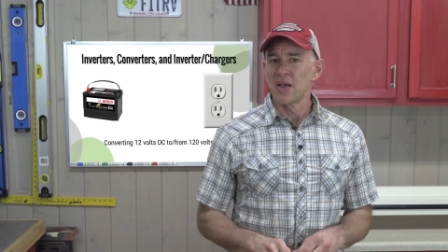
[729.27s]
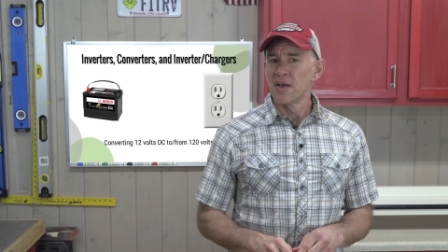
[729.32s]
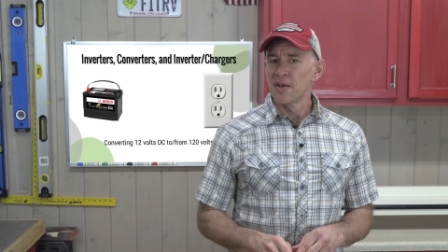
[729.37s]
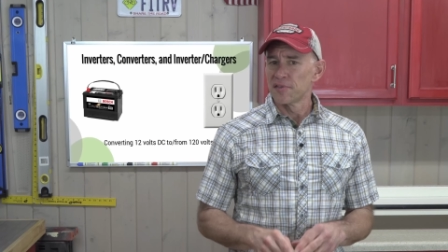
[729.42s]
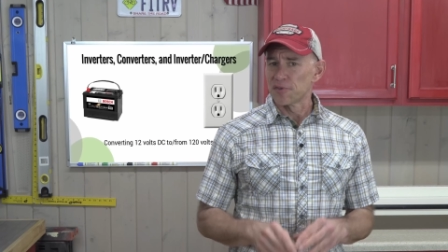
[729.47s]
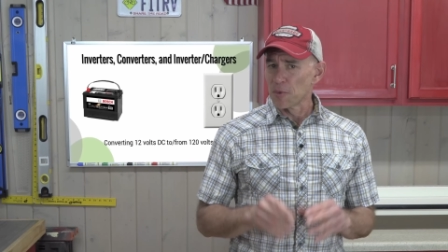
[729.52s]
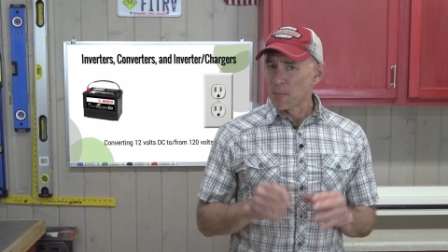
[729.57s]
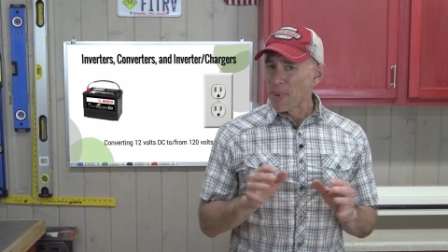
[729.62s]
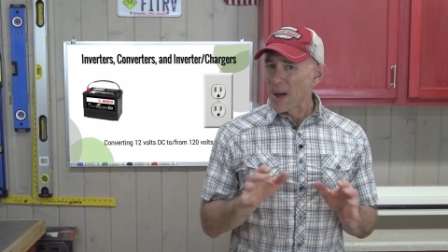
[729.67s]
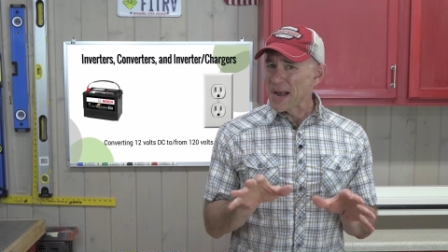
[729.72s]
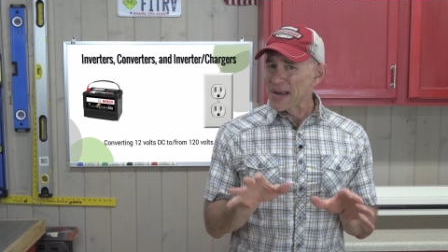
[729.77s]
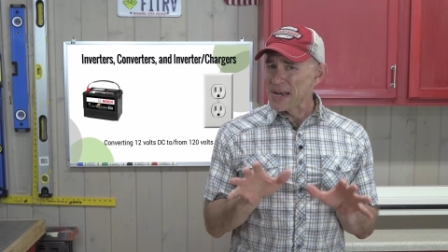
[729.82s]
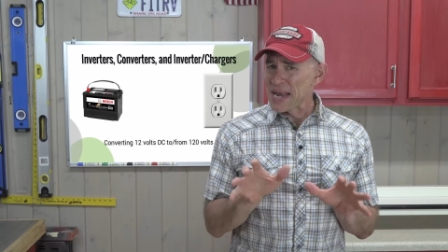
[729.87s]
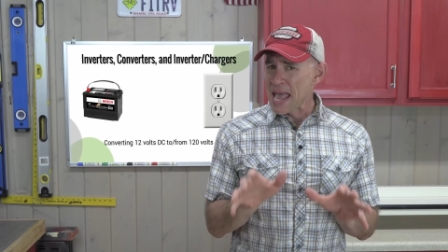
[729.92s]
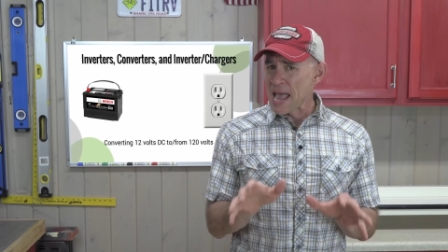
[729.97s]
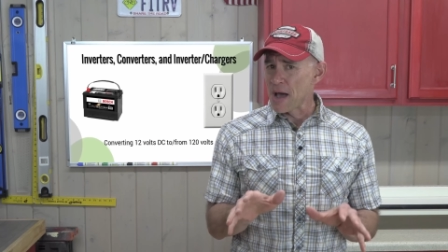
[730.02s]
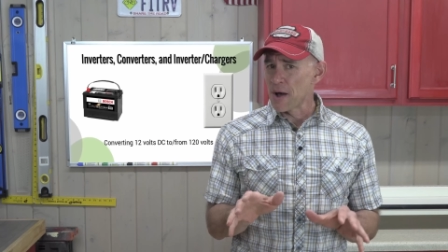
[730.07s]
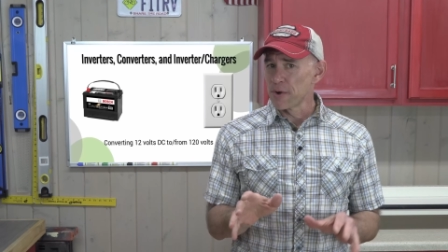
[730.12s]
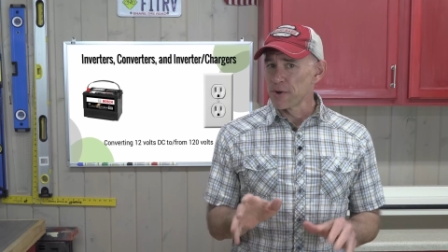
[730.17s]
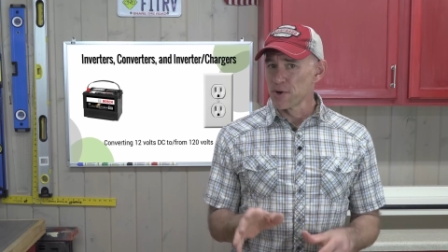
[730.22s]
So by
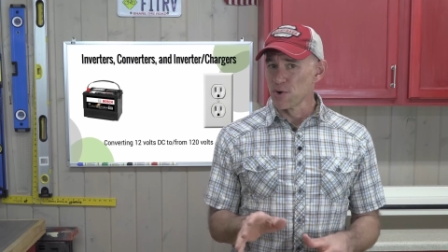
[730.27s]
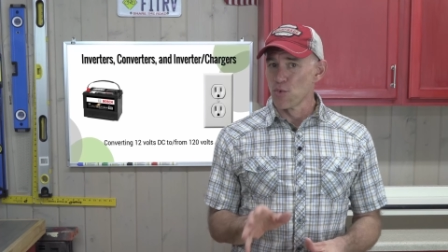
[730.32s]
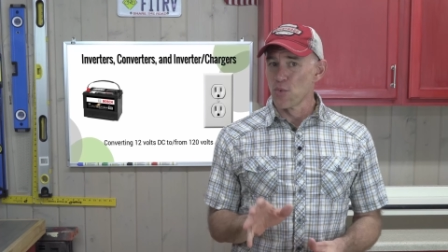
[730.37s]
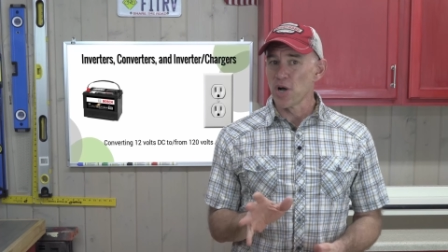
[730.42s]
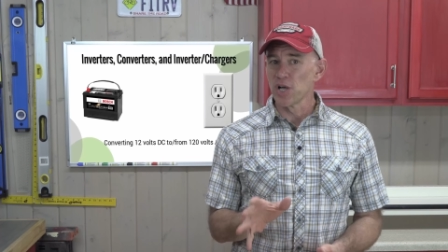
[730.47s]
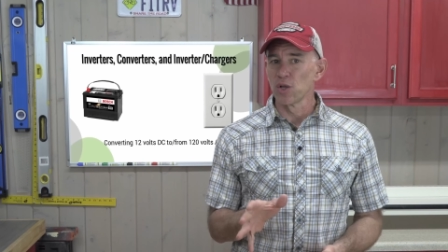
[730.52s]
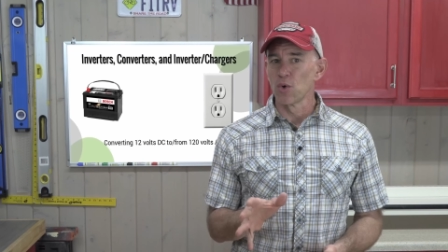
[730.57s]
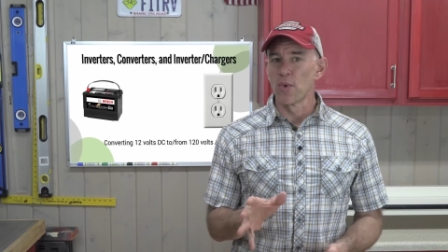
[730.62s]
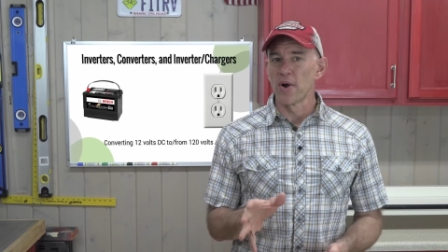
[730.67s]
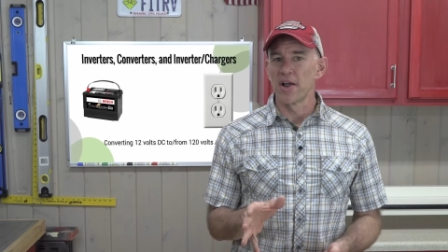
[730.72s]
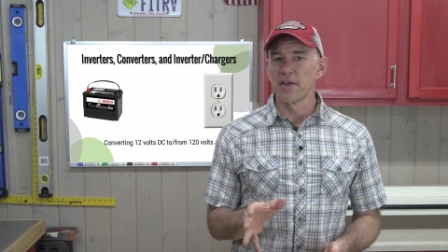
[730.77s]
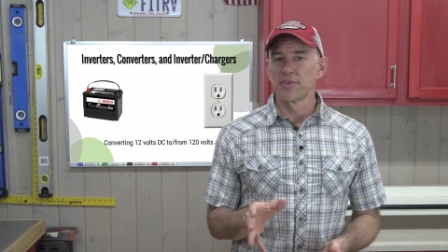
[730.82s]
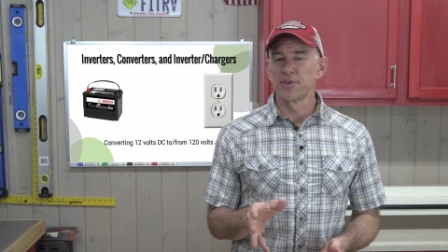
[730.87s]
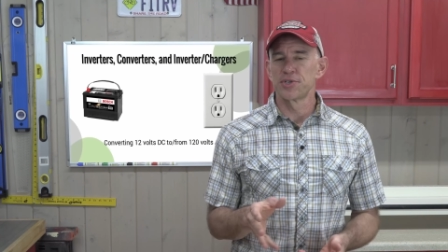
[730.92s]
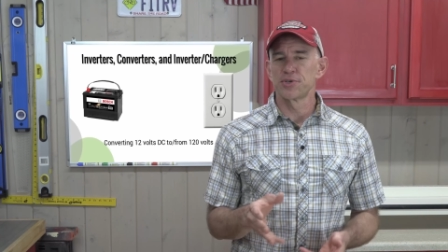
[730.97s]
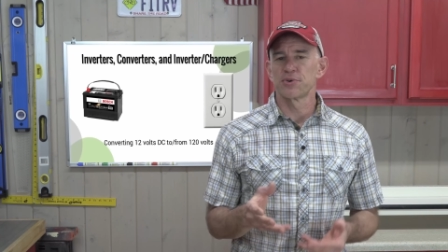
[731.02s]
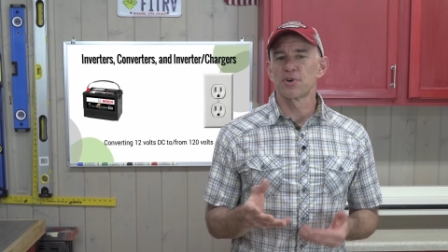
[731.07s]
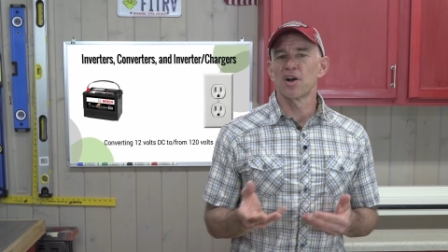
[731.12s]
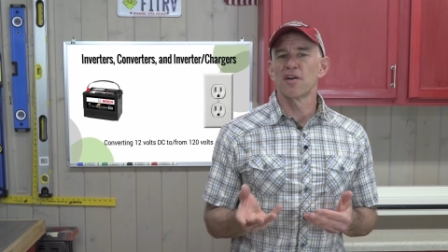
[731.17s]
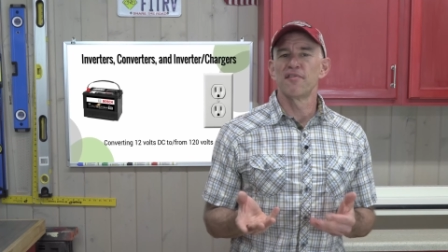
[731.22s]
now, you're well aware that
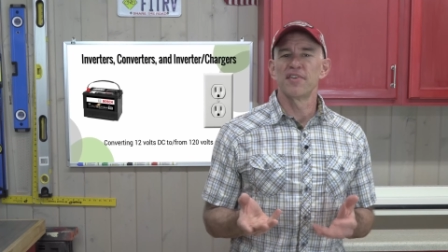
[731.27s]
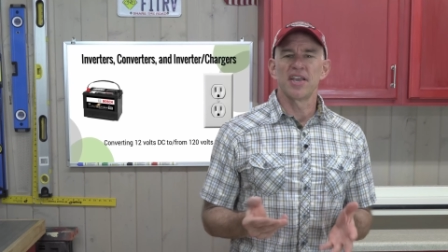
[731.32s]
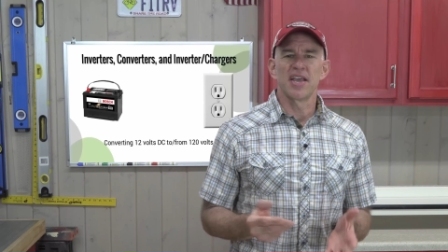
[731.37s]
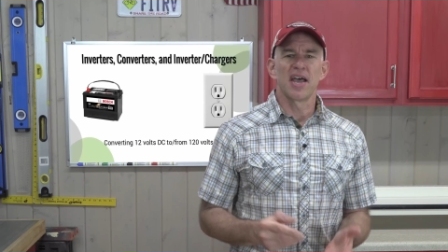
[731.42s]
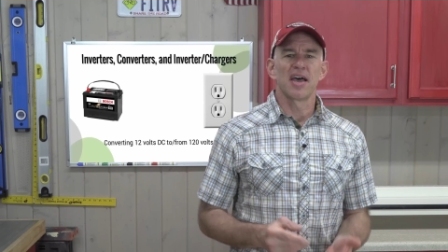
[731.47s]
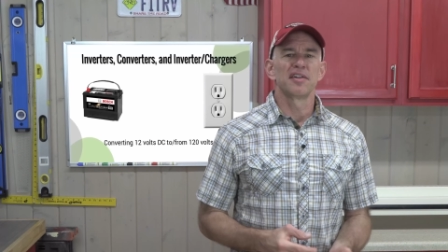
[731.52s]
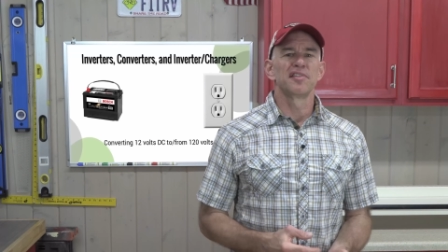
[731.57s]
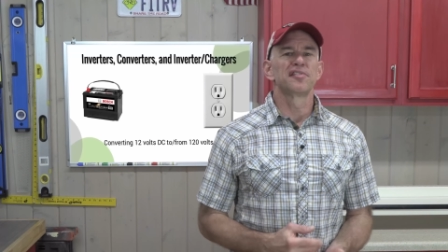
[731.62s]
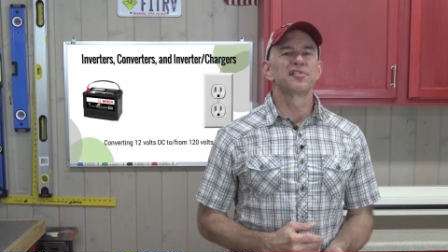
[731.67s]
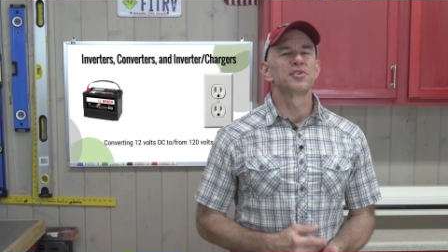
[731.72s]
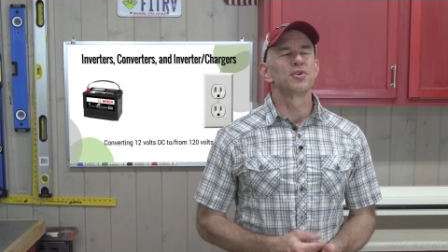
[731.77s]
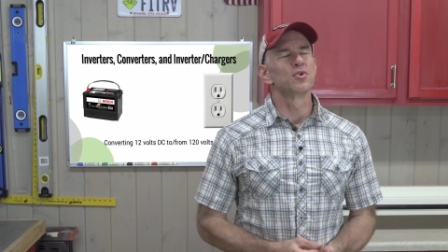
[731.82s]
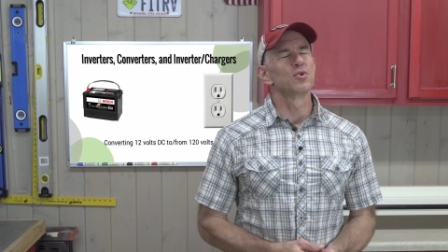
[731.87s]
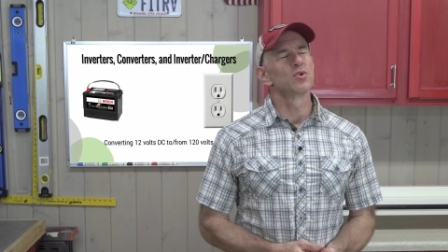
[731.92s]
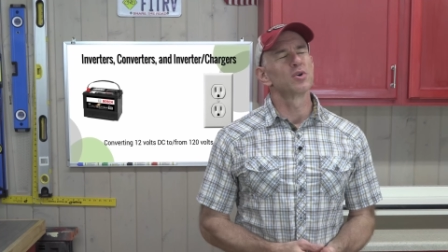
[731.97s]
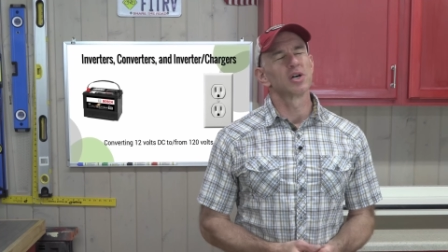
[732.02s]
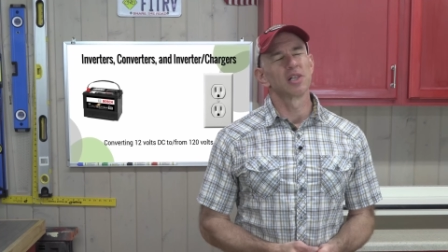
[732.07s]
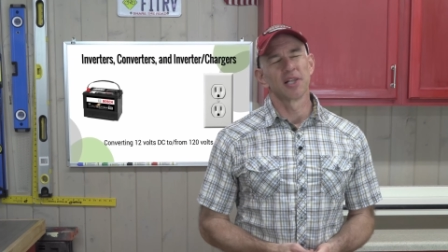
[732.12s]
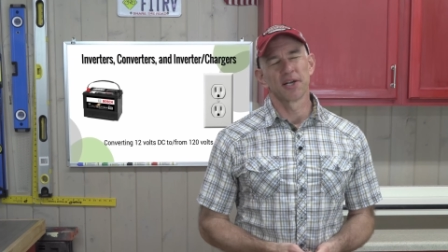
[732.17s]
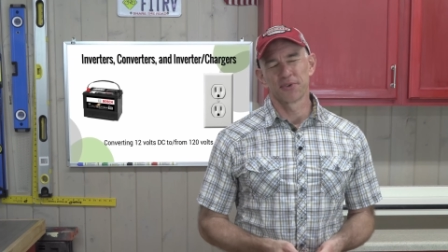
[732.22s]
your RV has
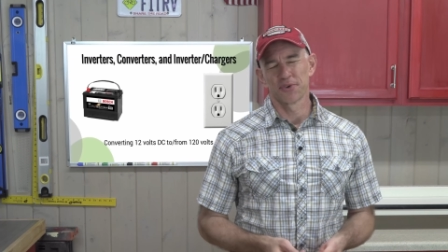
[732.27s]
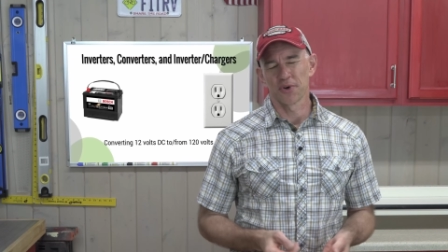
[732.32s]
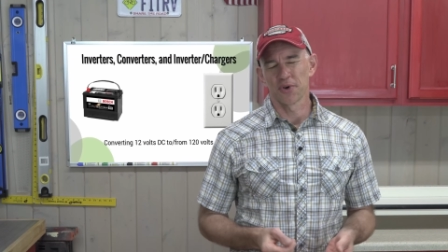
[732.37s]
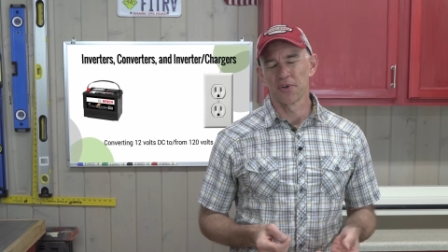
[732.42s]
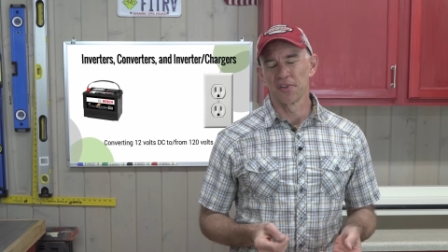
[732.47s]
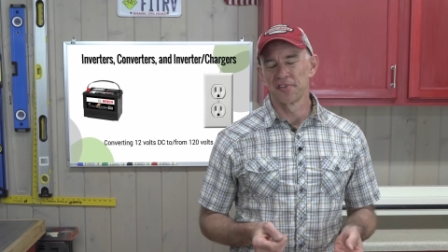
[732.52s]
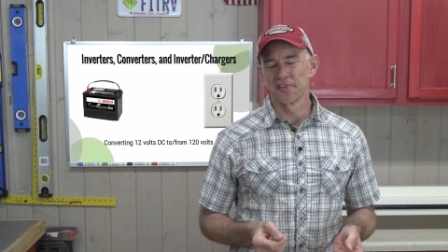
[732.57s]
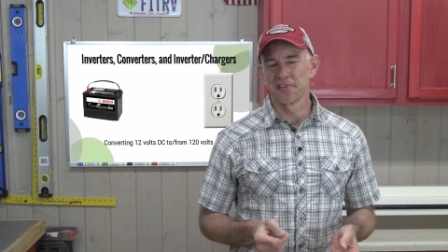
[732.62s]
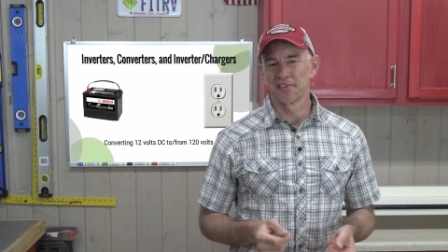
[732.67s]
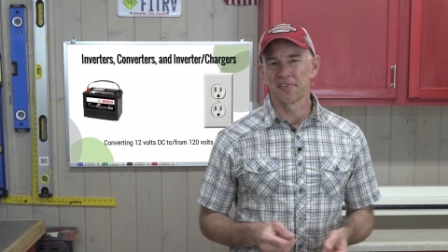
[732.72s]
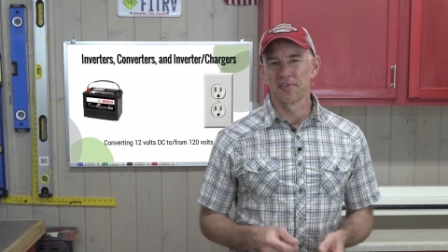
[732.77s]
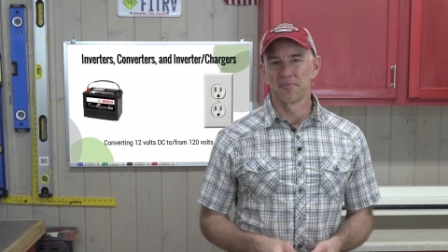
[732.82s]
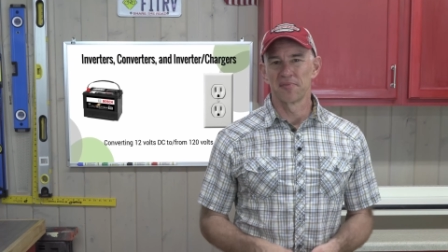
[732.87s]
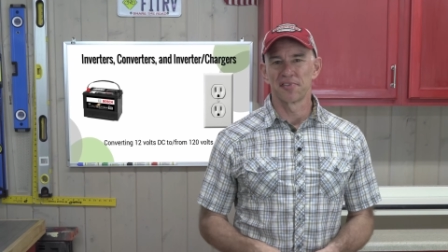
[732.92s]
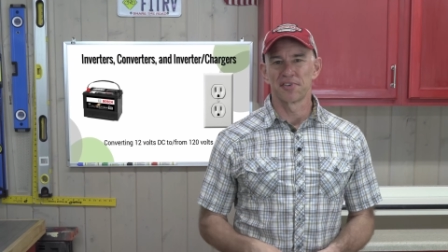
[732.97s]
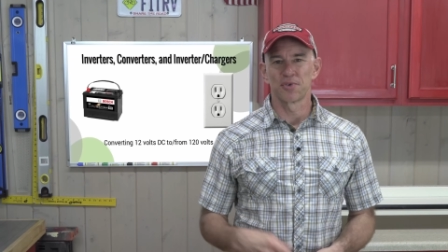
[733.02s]
two electrical systems,